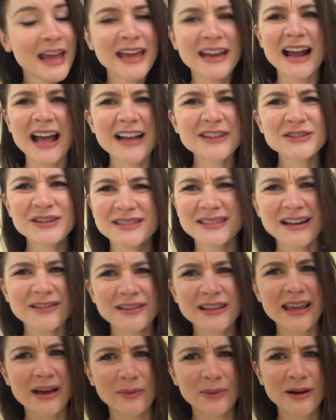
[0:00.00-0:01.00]
And actually, it's not
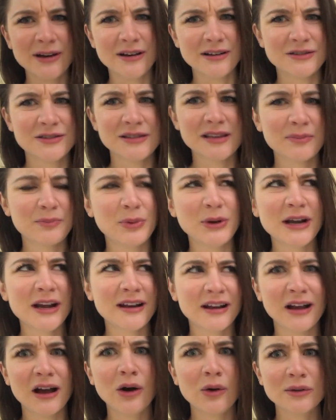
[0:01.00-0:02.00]
really that weird. It's just like putting
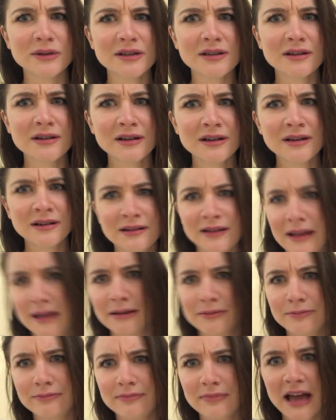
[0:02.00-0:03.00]
on a coat.
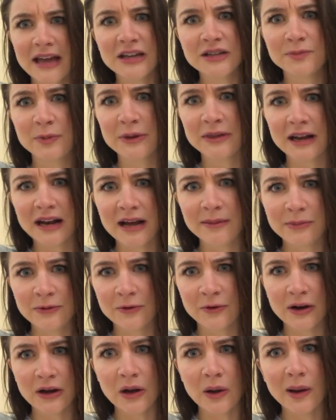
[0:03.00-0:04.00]
Like, I just put that on
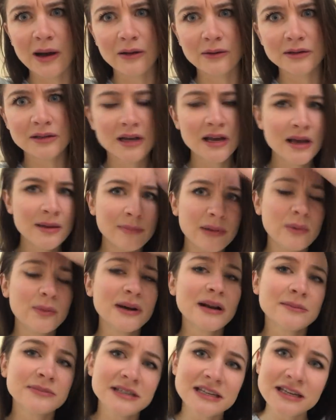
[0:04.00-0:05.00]
before I go out. But
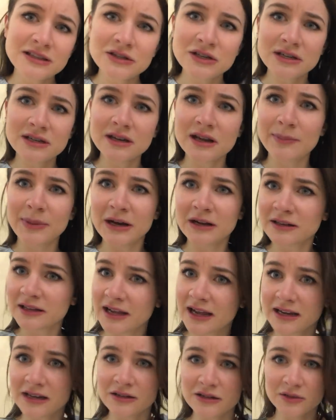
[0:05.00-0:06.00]
when I'm teaching,
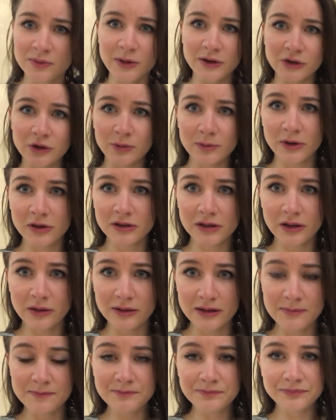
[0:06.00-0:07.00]
apparently I can just wear normal
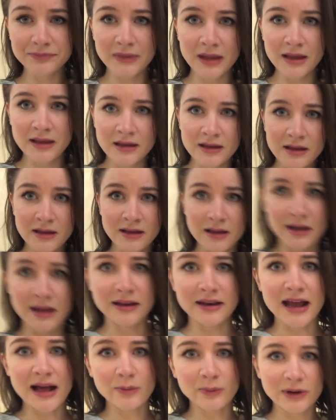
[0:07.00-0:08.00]
clothing
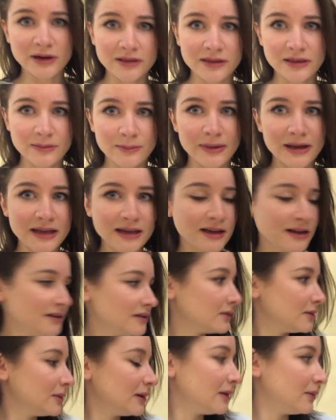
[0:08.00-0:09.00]
and not wear the abaya
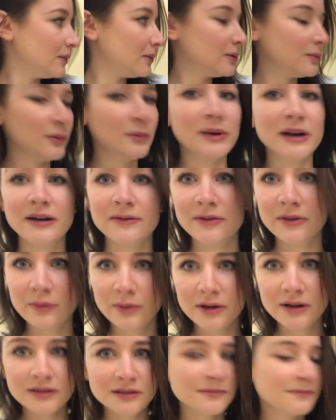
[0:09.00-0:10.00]
or whatever the
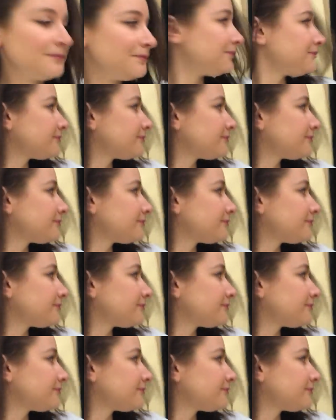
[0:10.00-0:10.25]
word is.